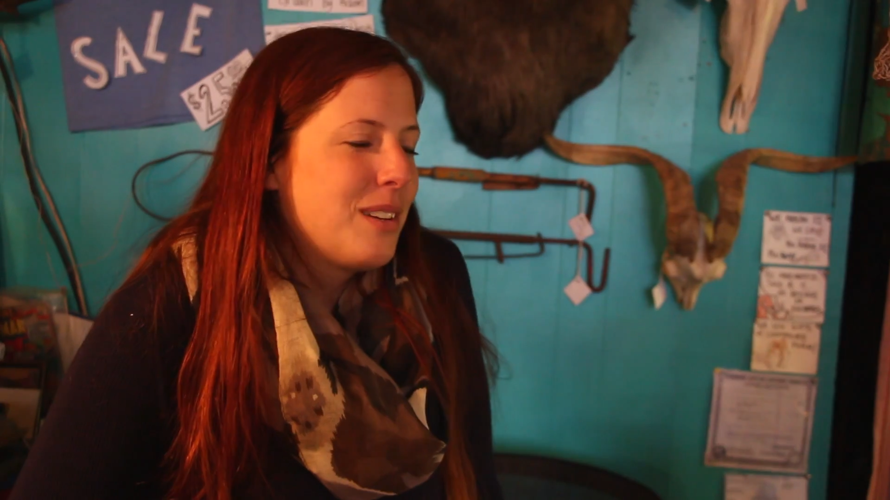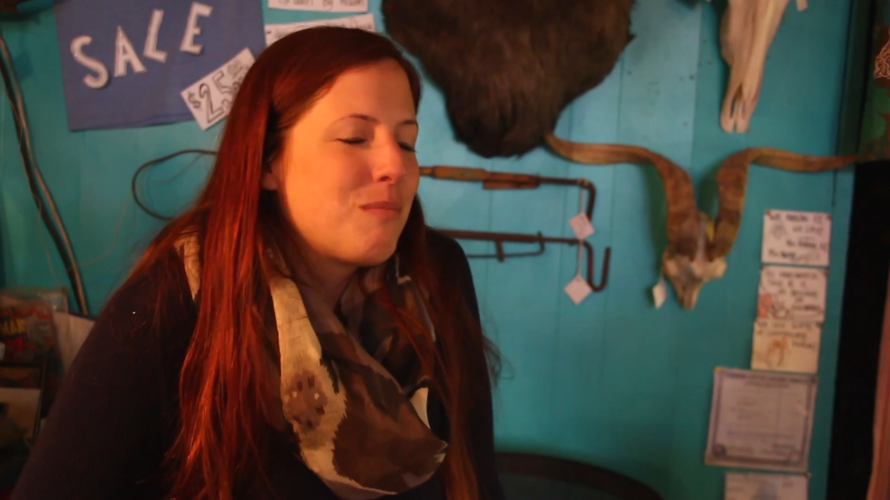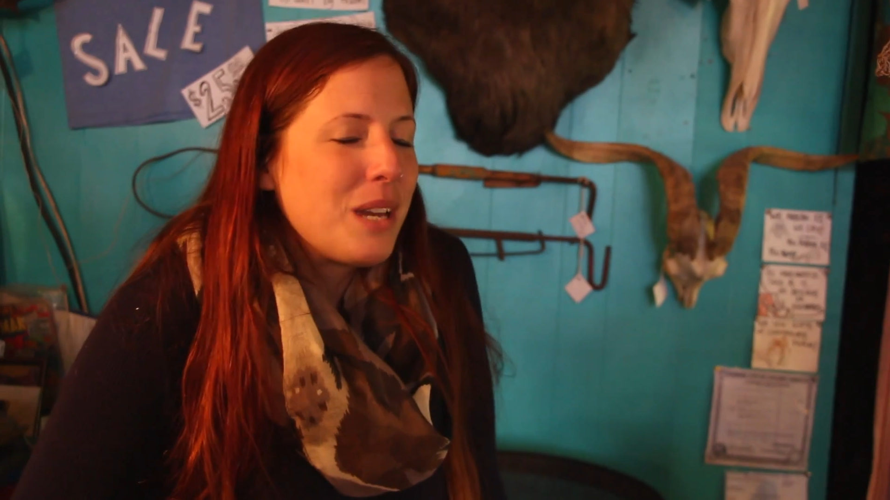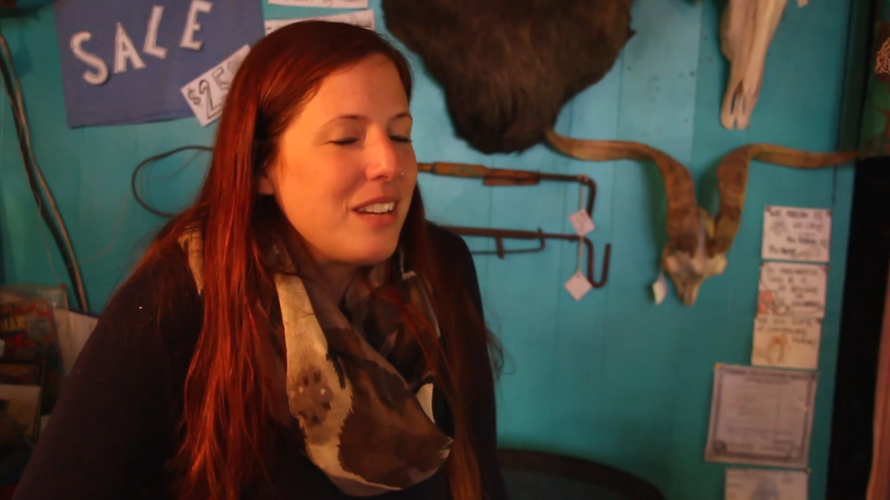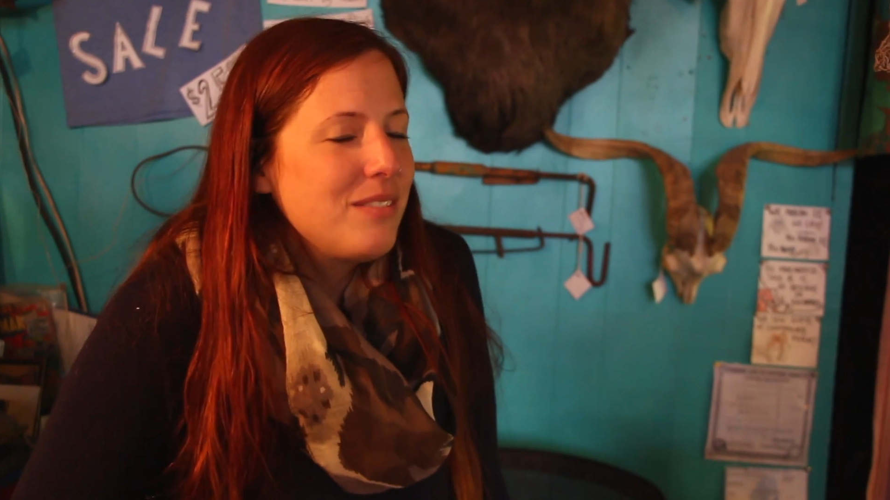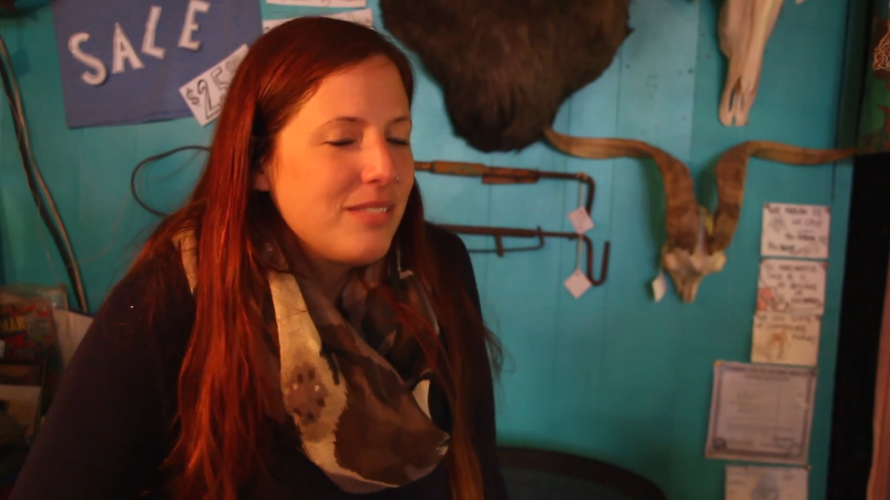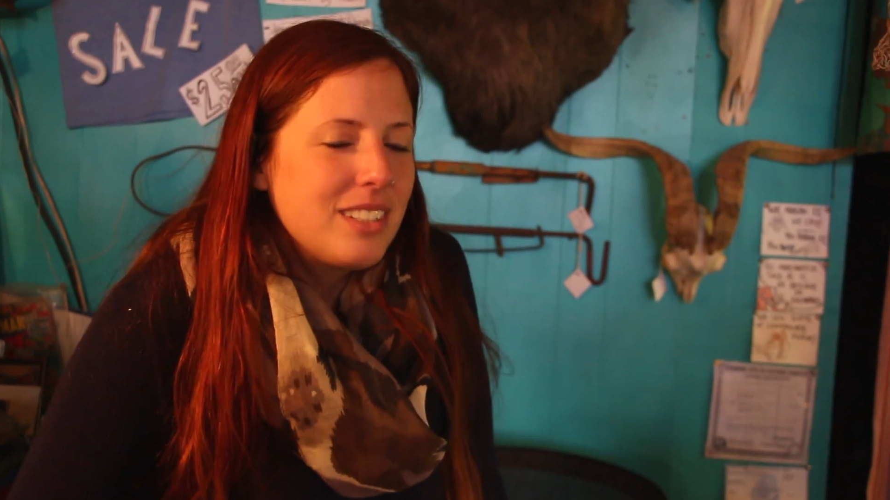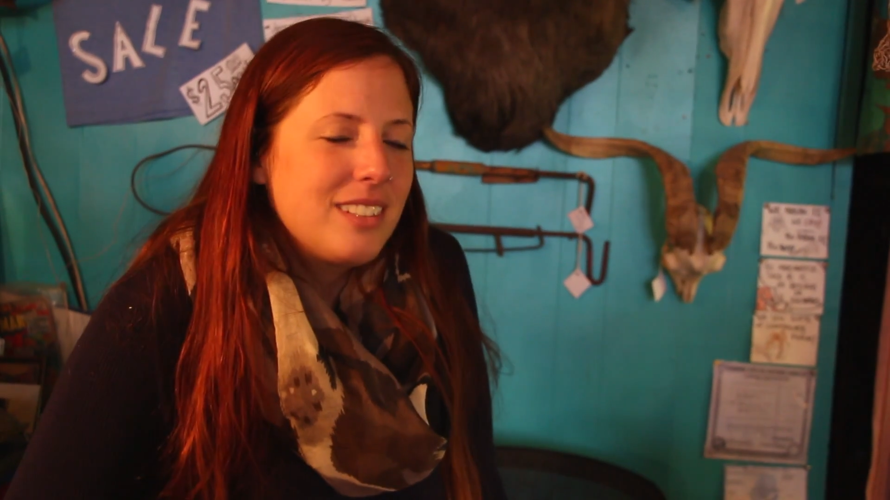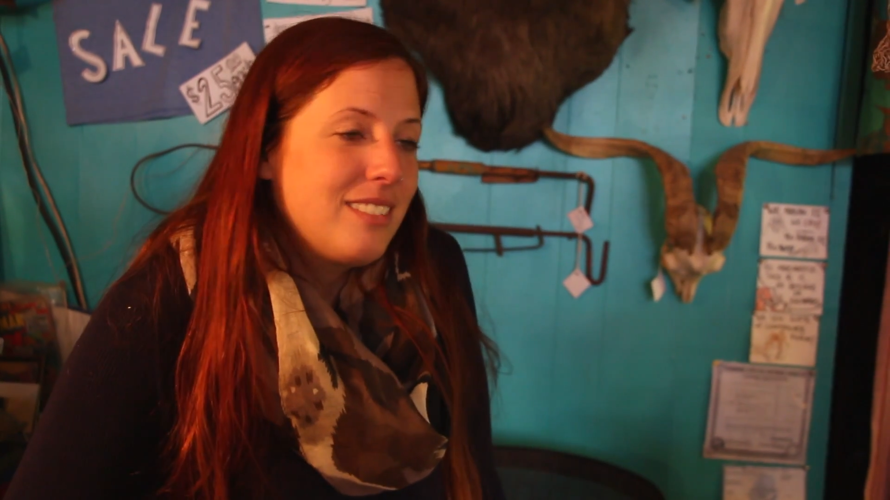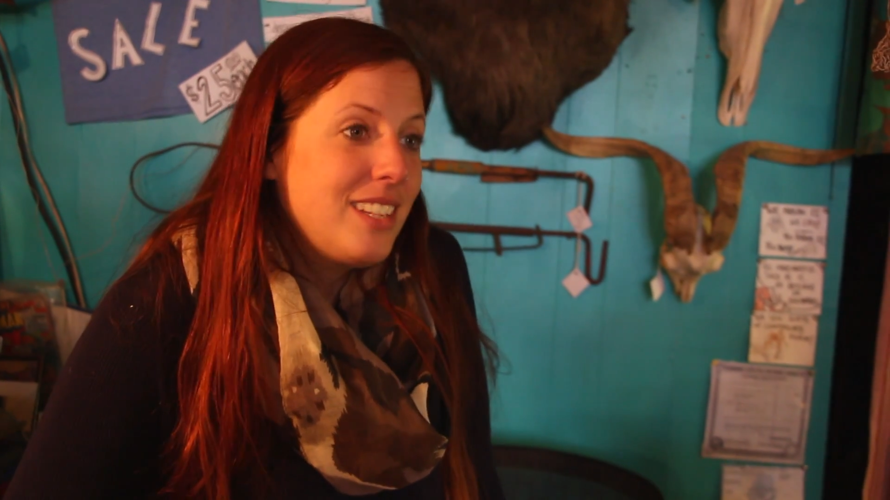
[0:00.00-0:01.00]
But,
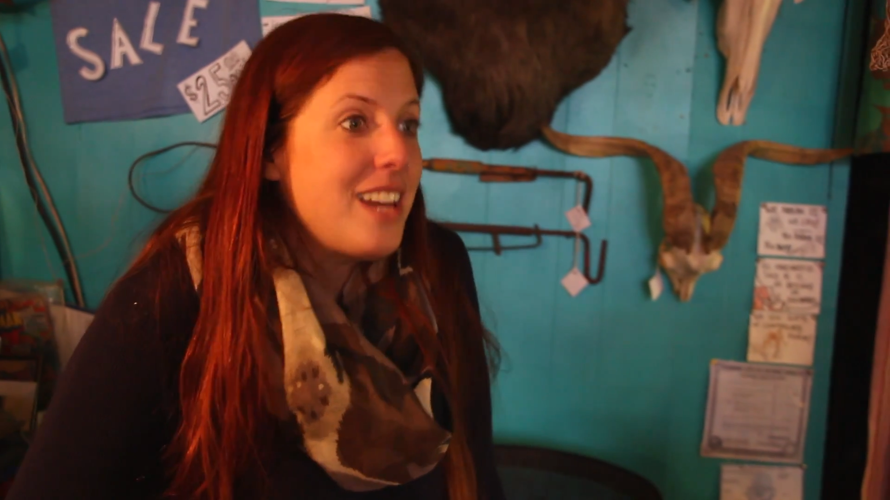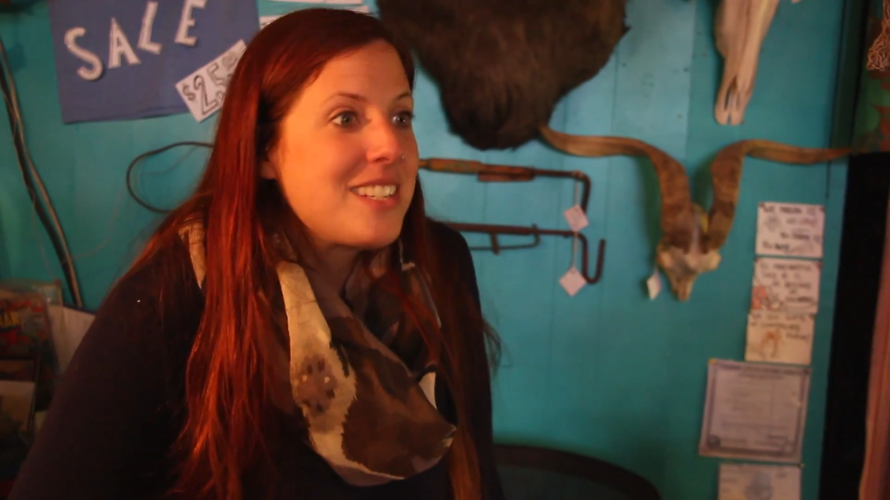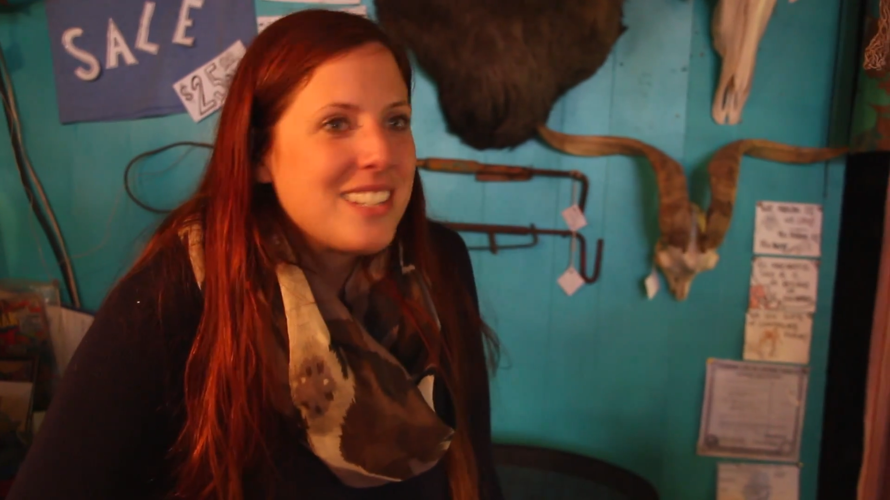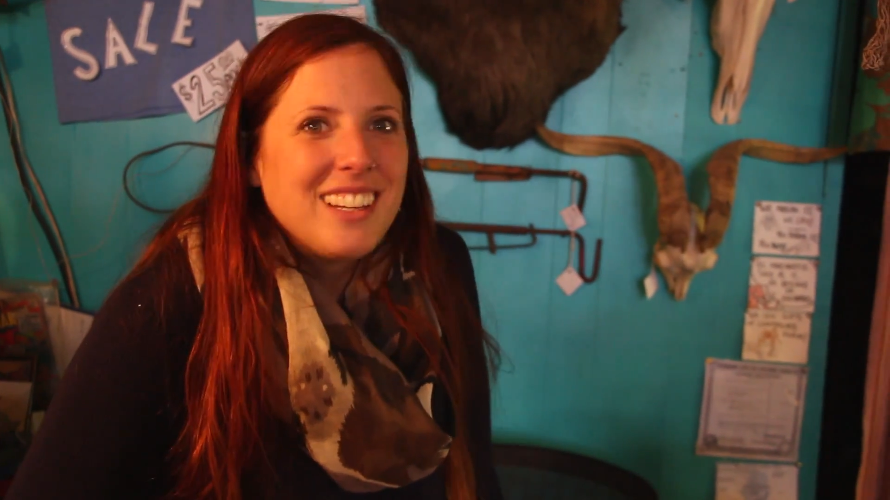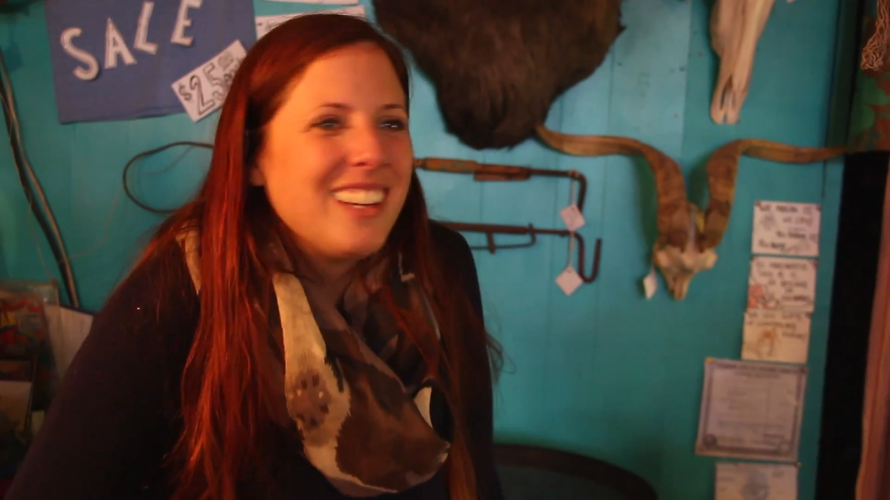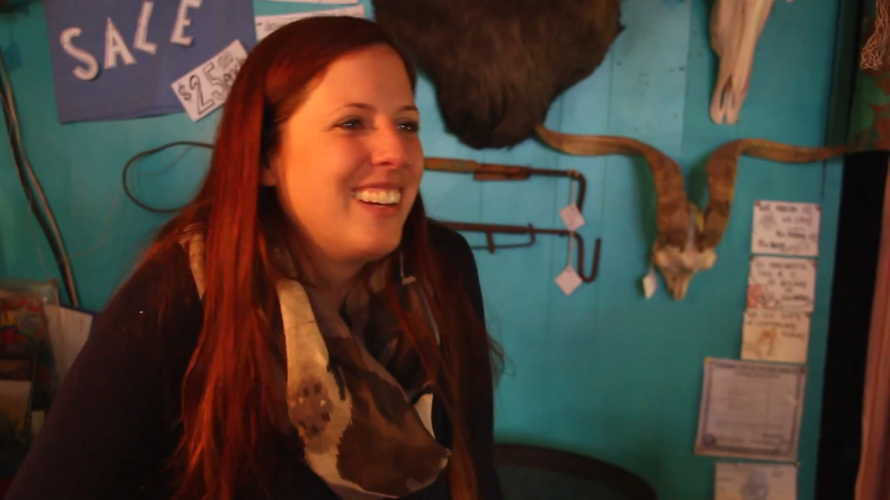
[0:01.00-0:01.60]
yes.